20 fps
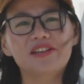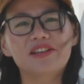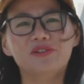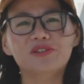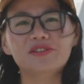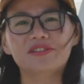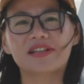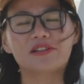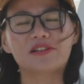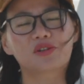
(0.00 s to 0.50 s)

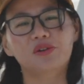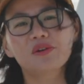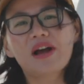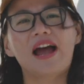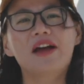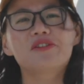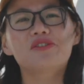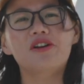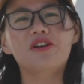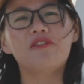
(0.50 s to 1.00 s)
use a
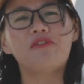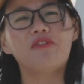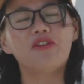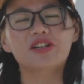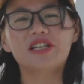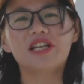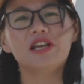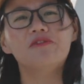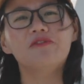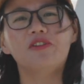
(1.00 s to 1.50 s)

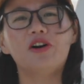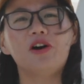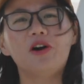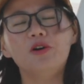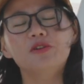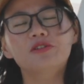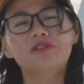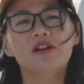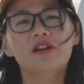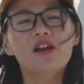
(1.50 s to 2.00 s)
240
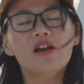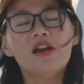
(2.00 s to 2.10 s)
volt